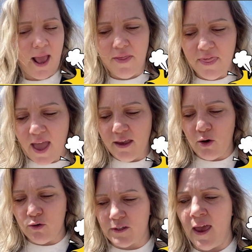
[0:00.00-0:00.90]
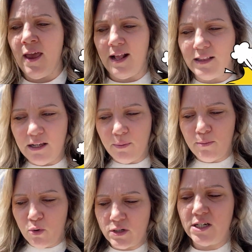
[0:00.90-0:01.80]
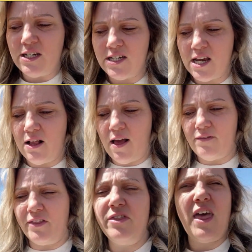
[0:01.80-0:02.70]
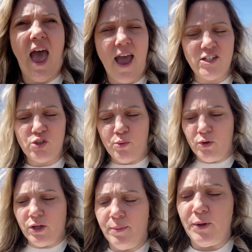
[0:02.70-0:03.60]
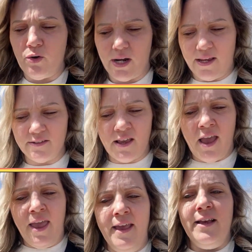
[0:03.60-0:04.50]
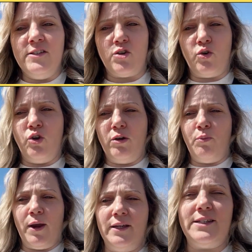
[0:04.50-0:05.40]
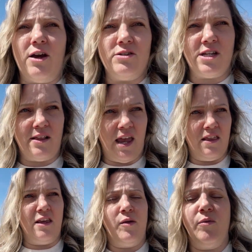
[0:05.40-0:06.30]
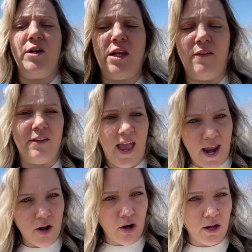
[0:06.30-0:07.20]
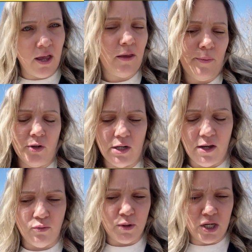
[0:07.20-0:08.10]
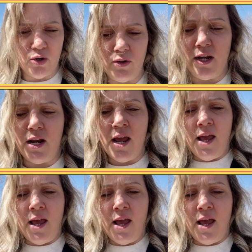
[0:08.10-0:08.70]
And that goes a little bit more into detail of the actual communities. So you could break it down to like the community of Lanark, community of Reunion.